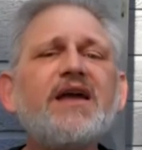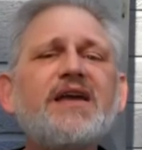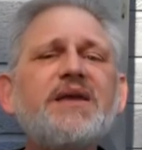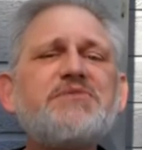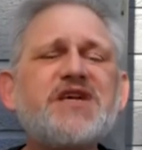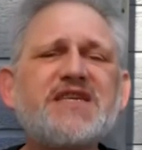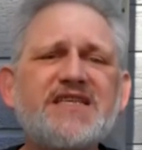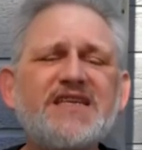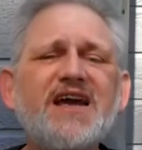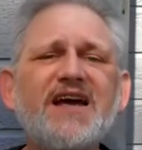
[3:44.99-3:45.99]
Keep
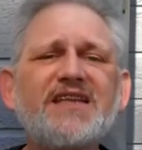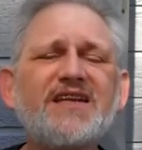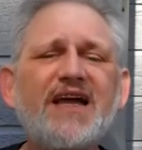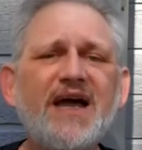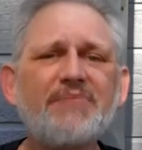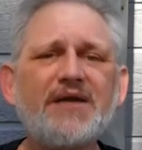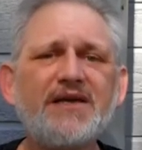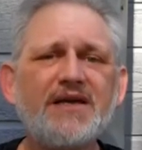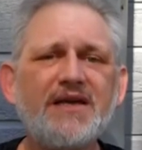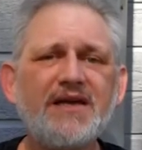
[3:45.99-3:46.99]
chasing the odd little happy.
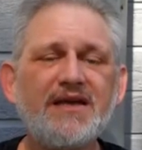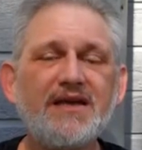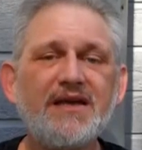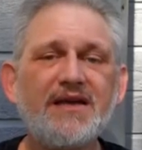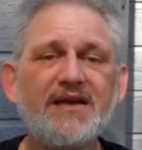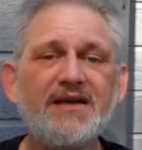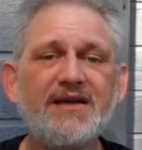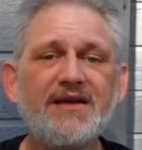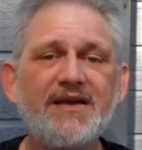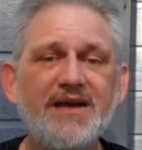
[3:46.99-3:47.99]

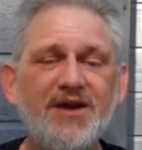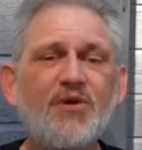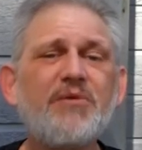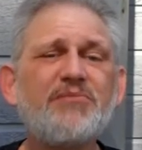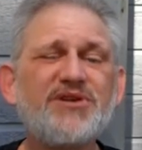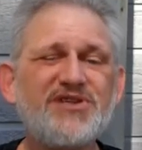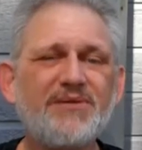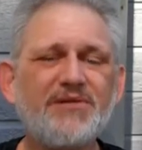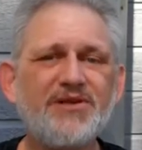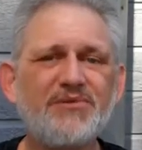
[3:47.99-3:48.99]
And I hope I built you
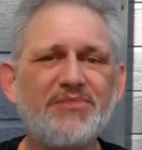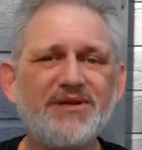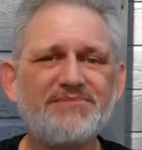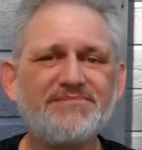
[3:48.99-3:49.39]
up a little bit.